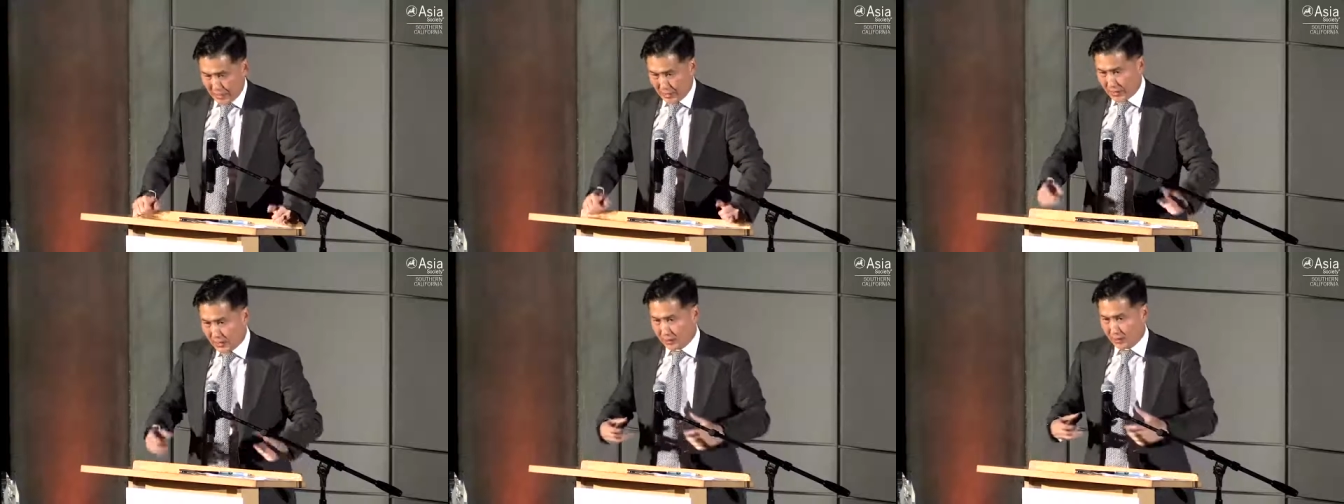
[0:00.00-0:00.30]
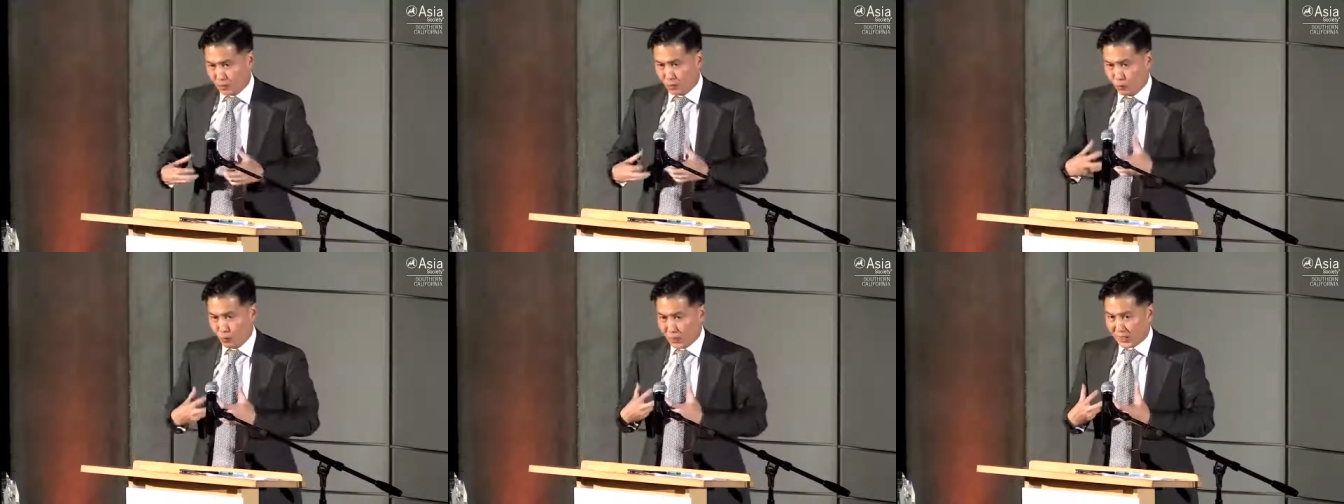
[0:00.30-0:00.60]

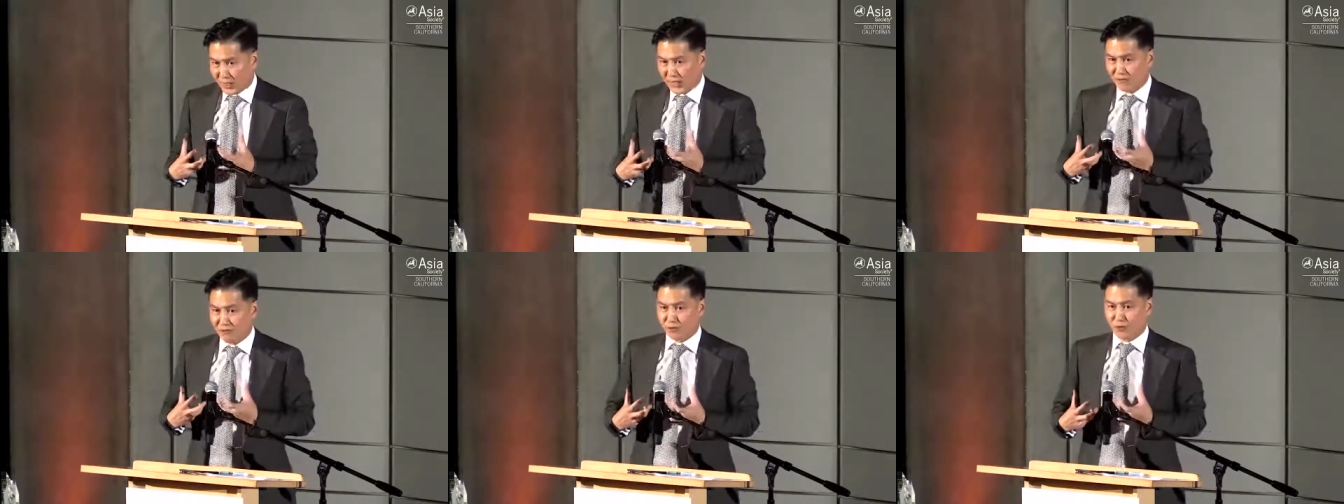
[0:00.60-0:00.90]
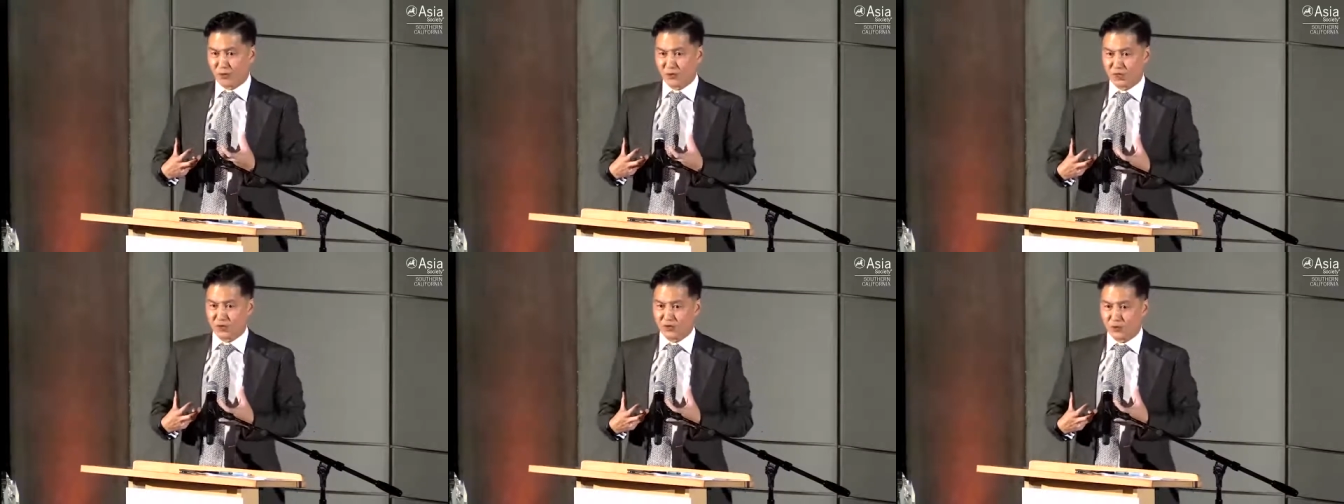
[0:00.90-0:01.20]
And what I've
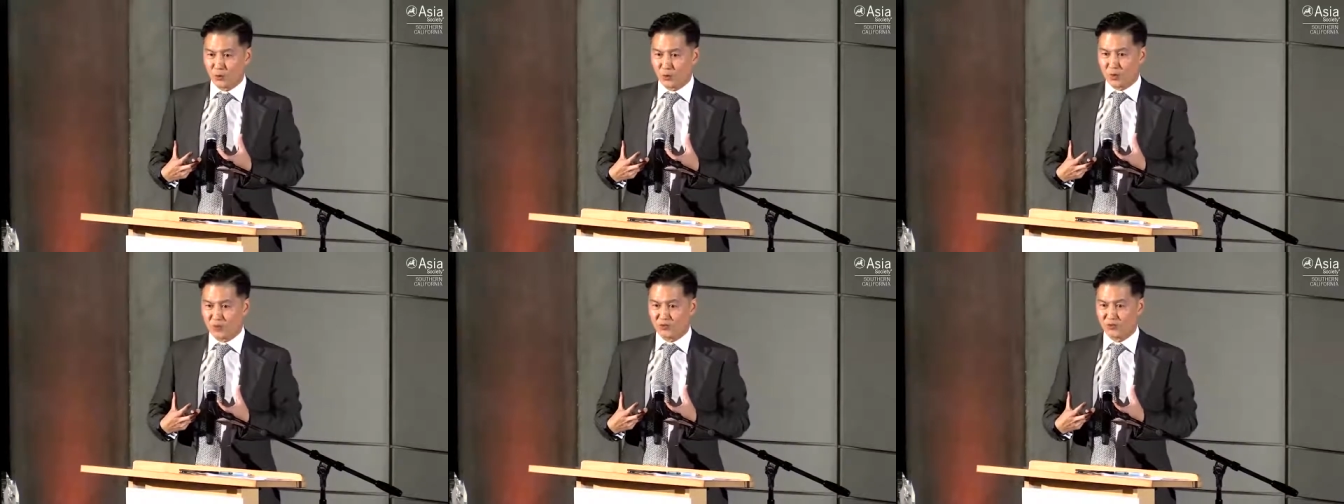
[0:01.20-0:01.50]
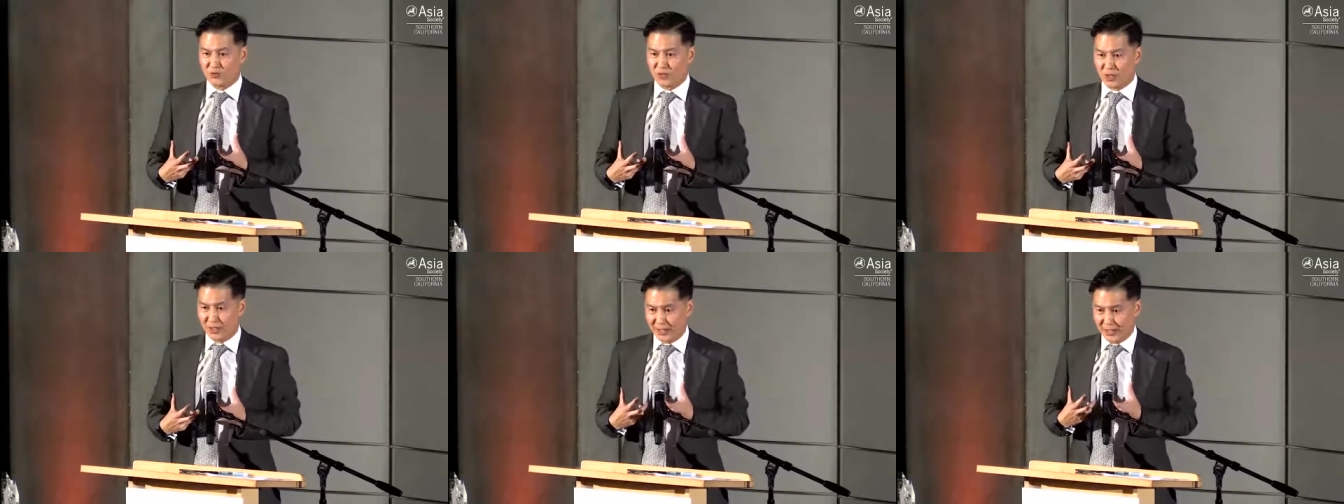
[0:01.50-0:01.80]
learned in
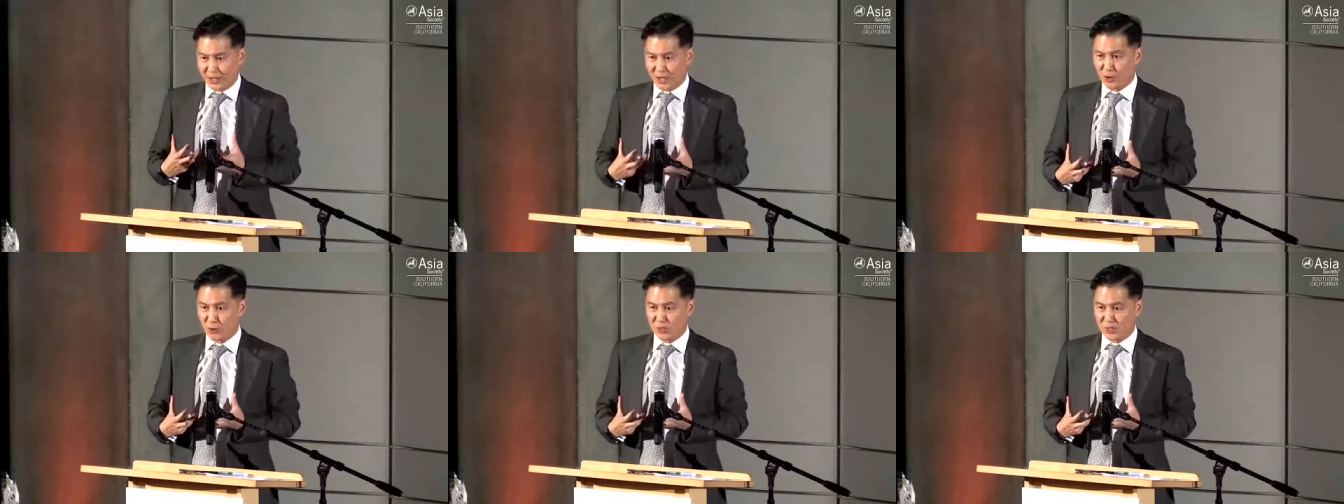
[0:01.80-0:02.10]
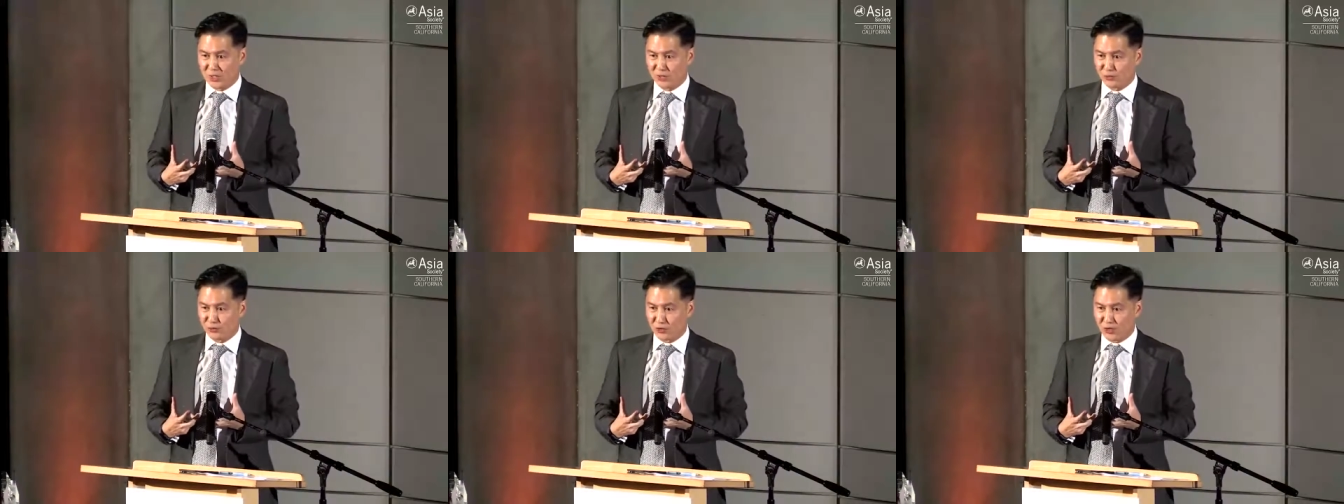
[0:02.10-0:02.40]
U.S. allow
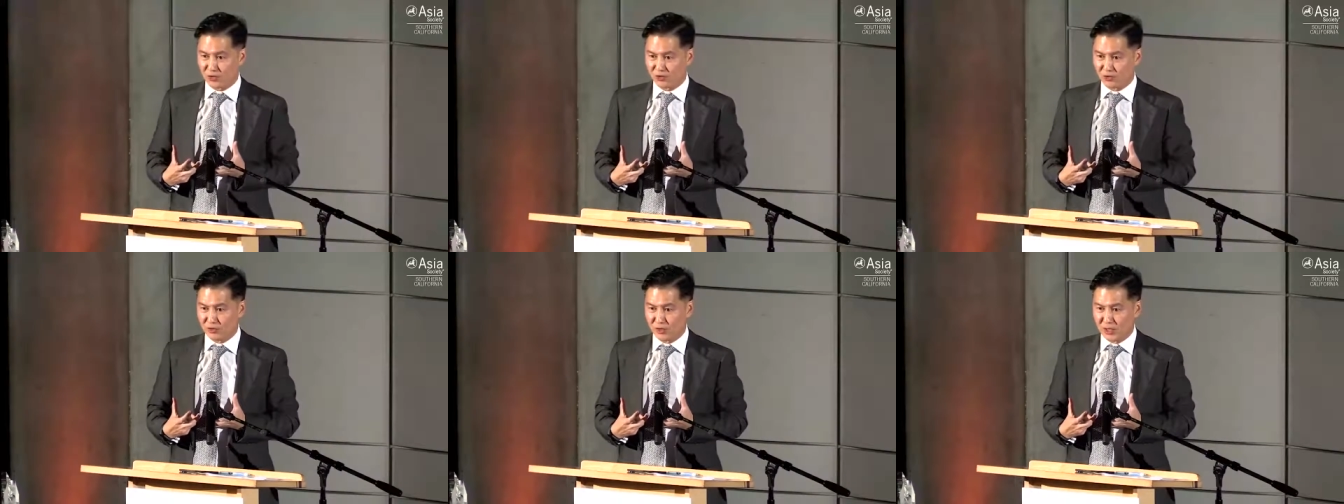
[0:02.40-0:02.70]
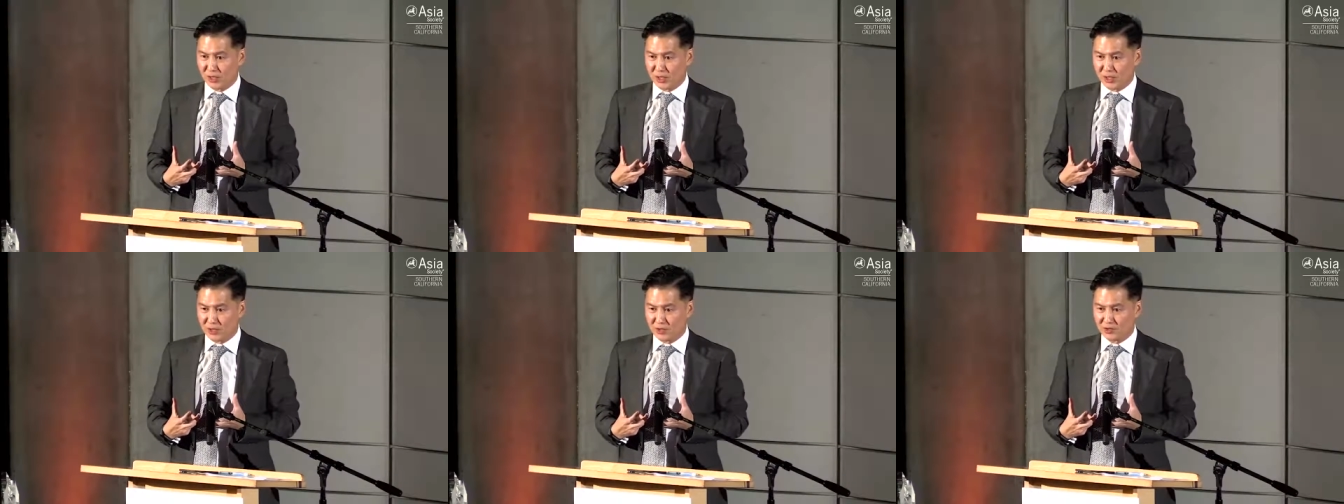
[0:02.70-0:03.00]
me to
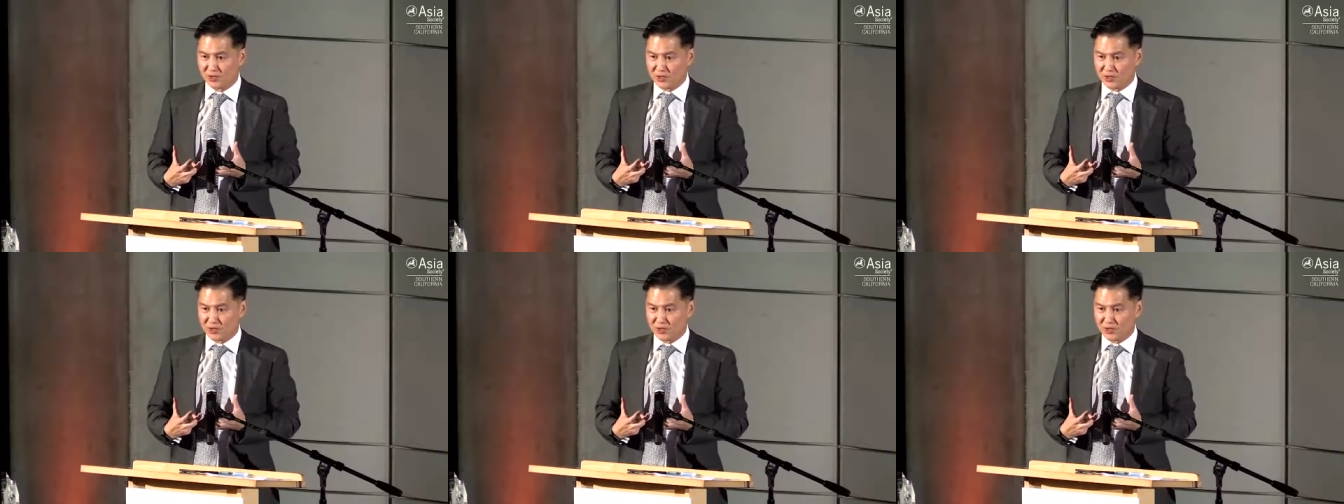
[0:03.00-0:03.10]
actually